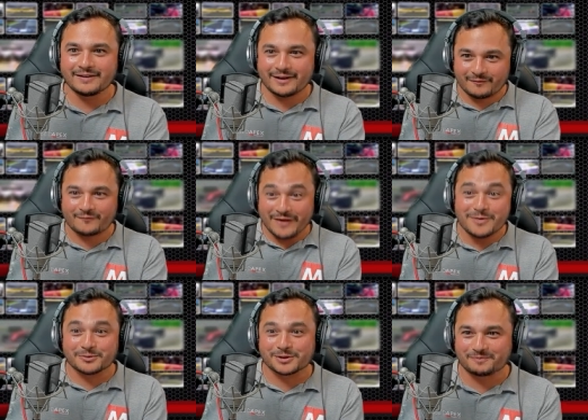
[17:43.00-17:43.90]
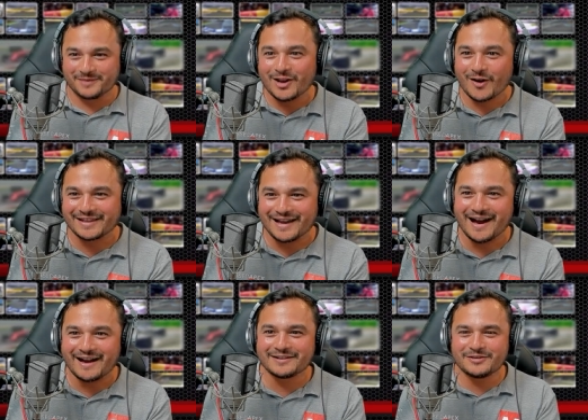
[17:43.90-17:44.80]
it feels like
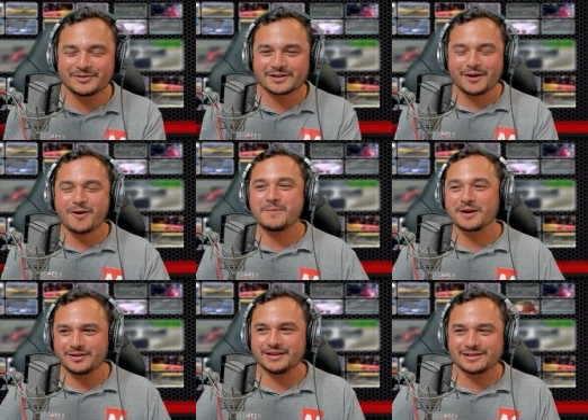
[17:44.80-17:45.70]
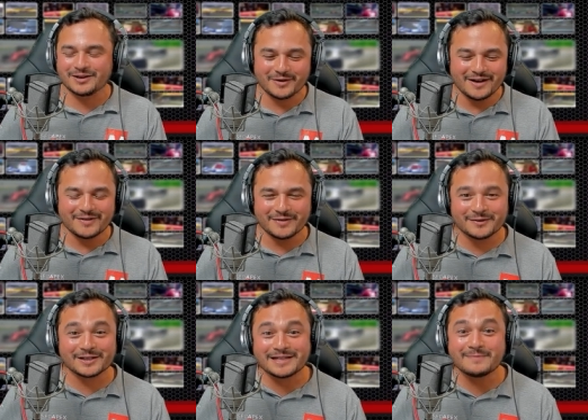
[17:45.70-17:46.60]
that. And you just go, oh my goodness, you know, the,
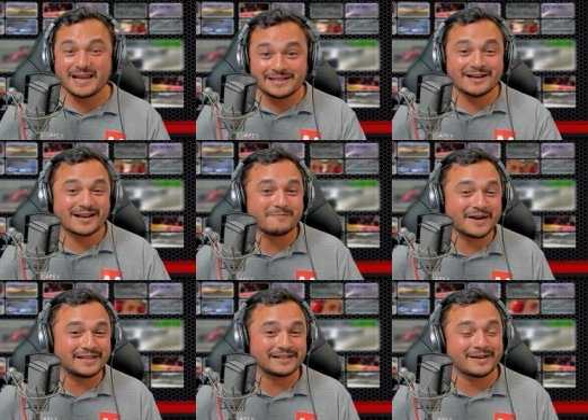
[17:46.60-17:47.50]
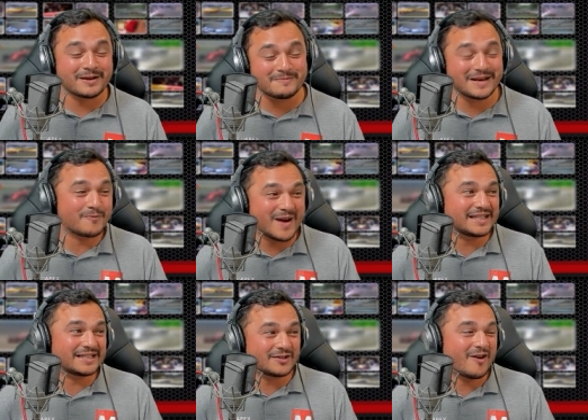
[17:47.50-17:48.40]
the sim isn't a complete complete
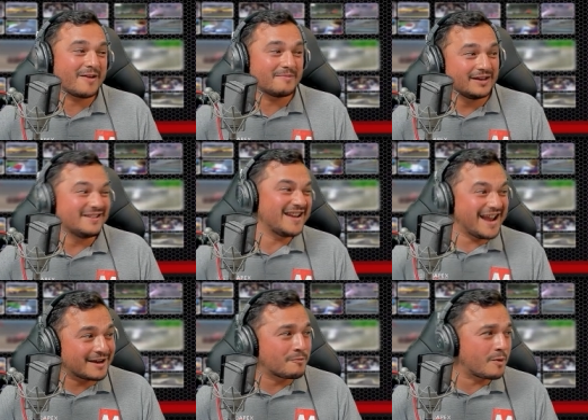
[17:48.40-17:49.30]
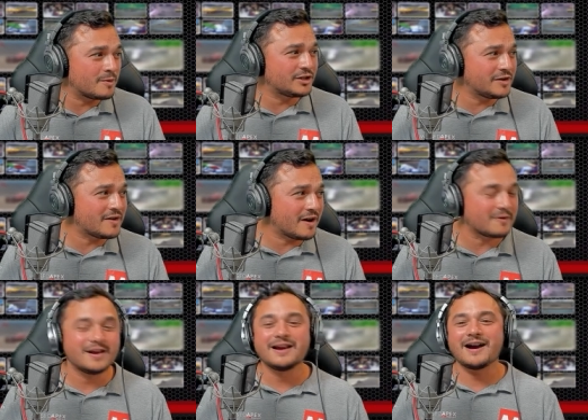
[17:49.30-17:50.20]
waste of time, Nick. What would you
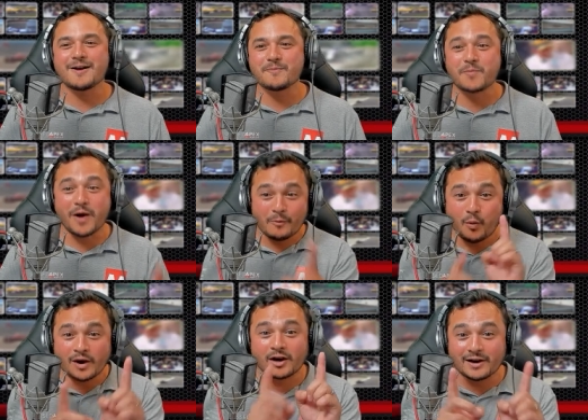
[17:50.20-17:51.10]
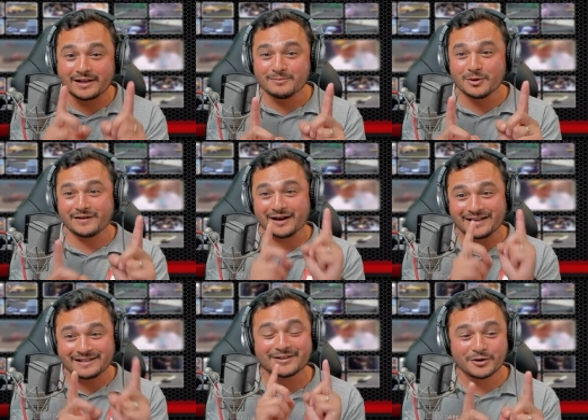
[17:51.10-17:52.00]
know? Uh, but one line in the movie, I
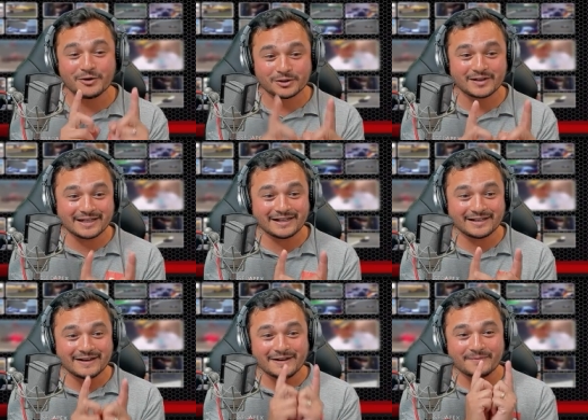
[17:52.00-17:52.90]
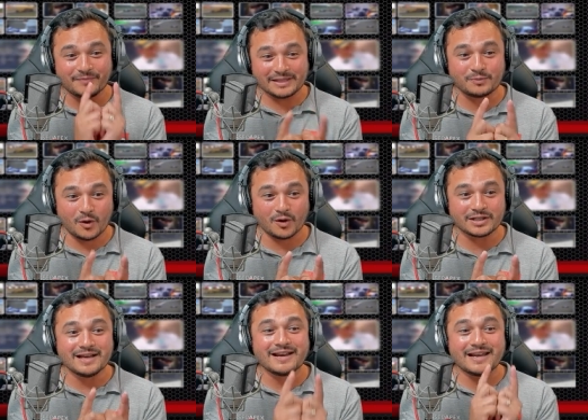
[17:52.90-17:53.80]
need to know whose idea this
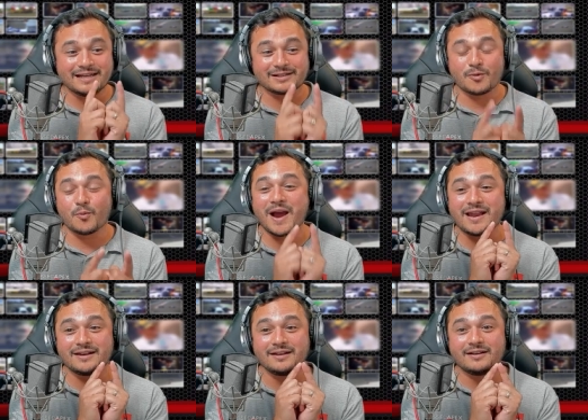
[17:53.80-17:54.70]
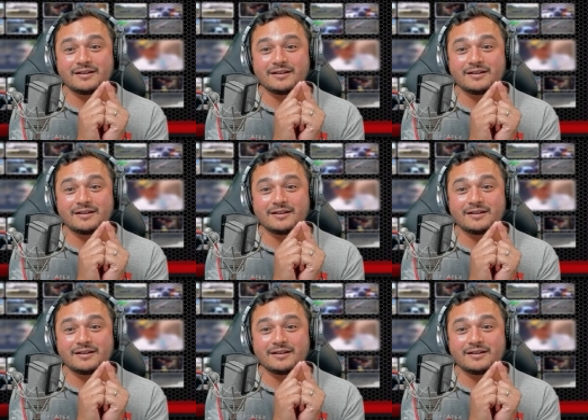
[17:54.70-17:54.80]
was, is when